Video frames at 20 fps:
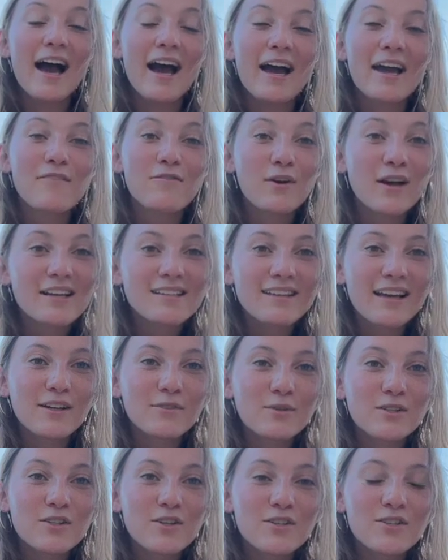If you guys
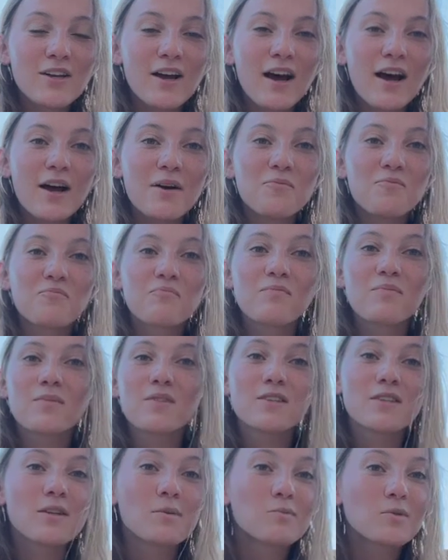liked what you saw,
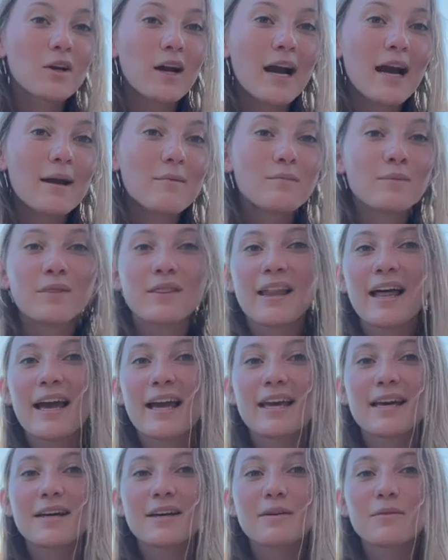subscribe,
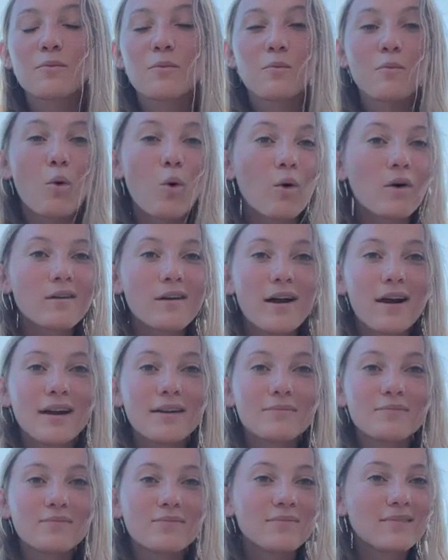like, or not,
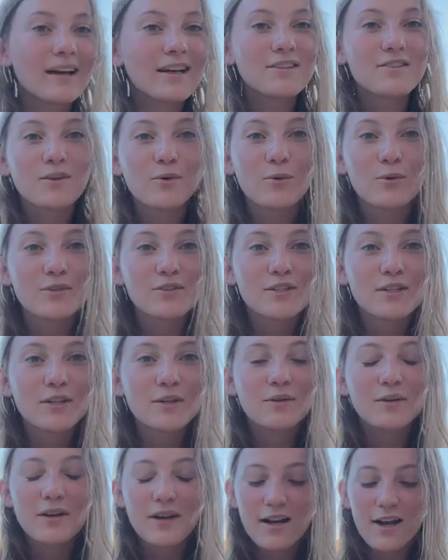that's cool
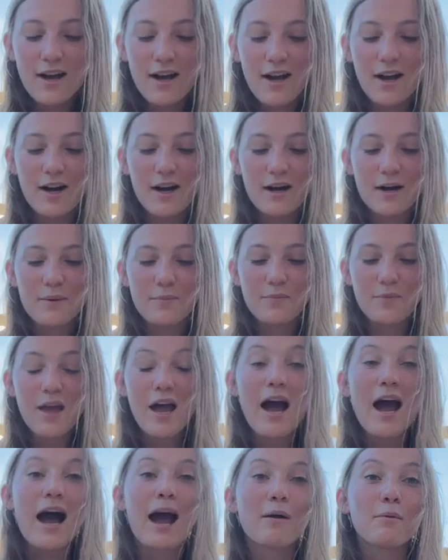too. I
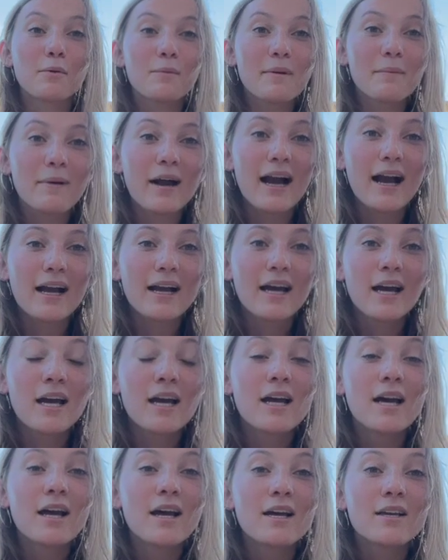will be back
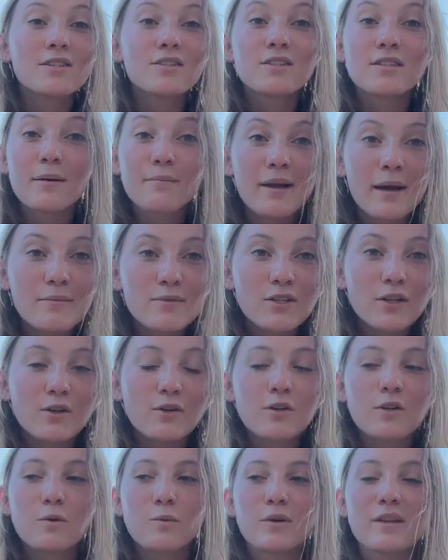sometime
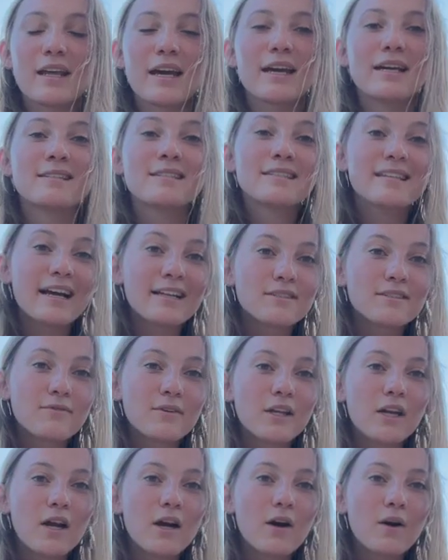soon with a stats
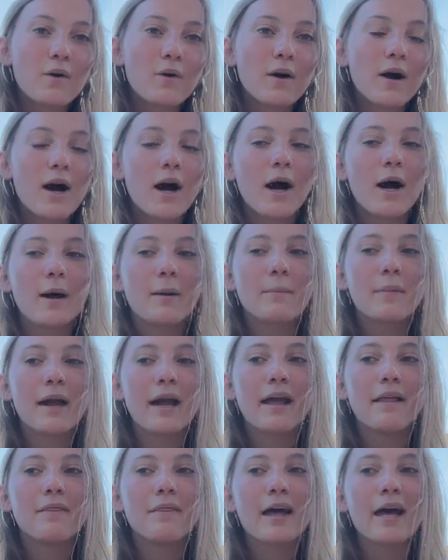video,
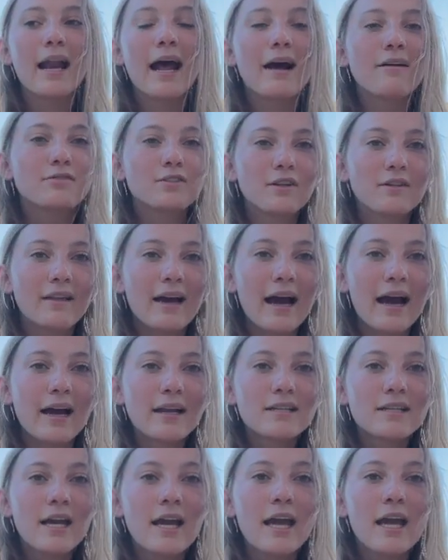and then after
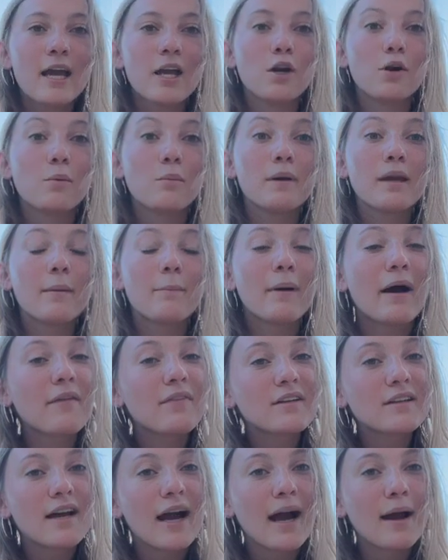that it'll be about
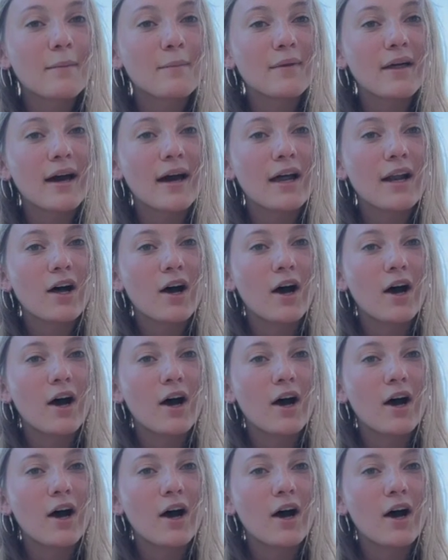the time that